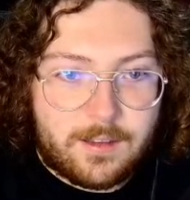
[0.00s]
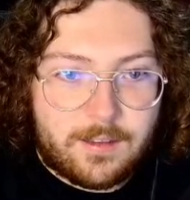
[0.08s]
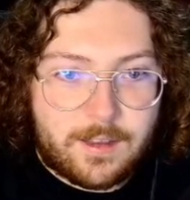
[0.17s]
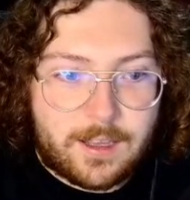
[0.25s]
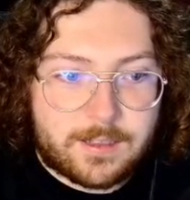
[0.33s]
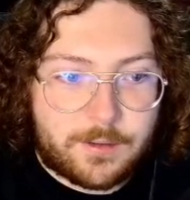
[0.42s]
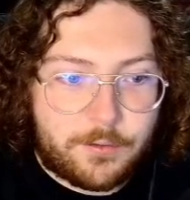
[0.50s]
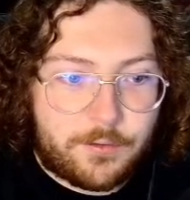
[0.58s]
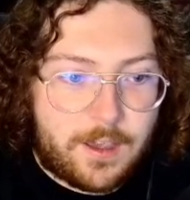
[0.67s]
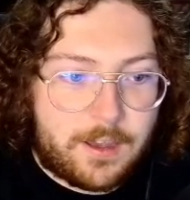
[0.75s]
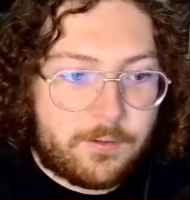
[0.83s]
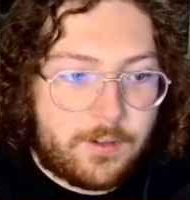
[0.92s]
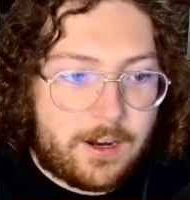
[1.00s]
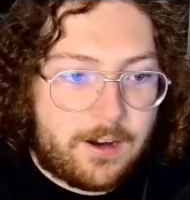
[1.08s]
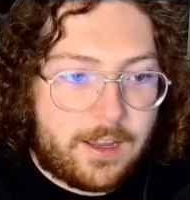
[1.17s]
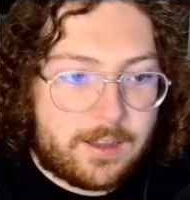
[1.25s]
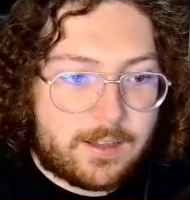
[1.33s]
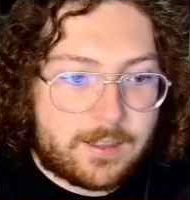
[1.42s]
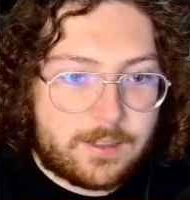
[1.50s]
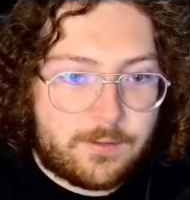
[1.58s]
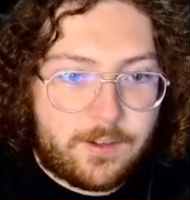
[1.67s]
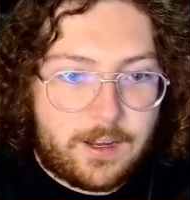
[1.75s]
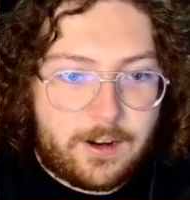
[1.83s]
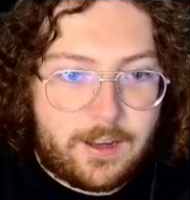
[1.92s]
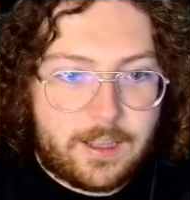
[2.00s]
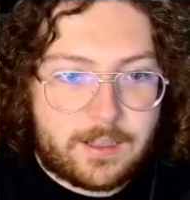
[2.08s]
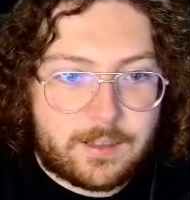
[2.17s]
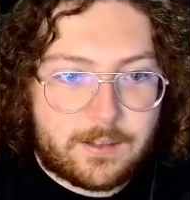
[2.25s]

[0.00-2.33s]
That's a fake variant. That's a variant.